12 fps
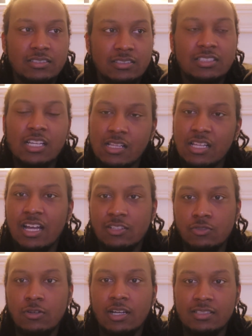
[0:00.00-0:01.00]
sell
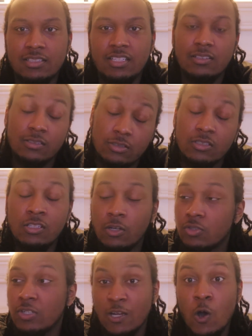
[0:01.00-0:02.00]
out drugs, you
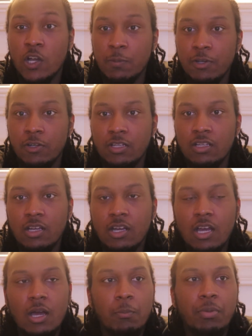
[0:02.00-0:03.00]
know, to their own community,
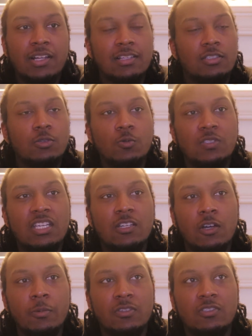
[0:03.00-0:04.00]
but to
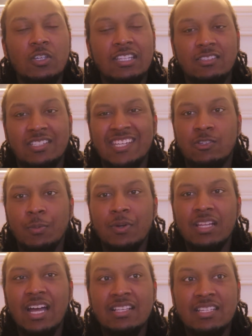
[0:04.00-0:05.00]

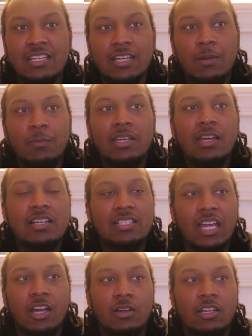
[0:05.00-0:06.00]
decriminalize it because
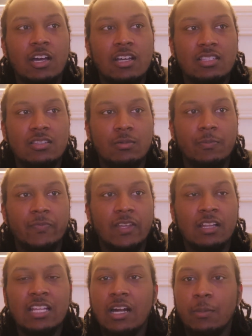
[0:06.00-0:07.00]

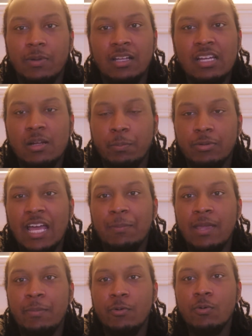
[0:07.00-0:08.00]
a lot of
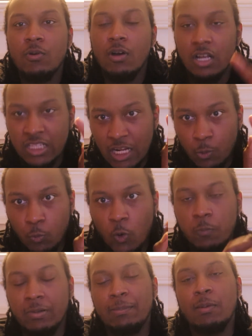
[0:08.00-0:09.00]
black people, a lot of
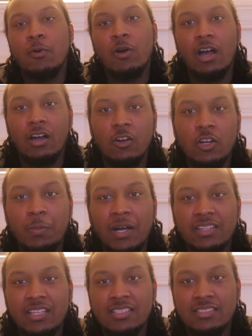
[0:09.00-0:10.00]
woke black people are hurt
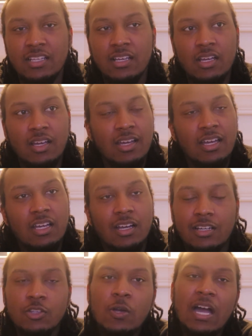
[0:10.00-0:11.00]
about this.
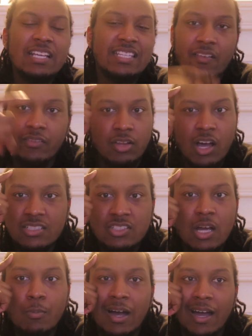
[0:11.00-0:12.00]
You guys have lost
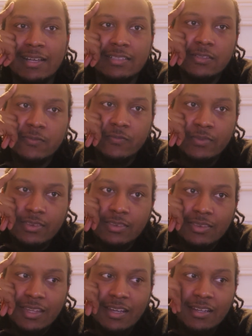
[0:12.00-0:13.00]
your minds.
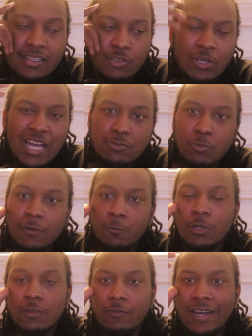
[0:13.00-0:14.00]
You guys want to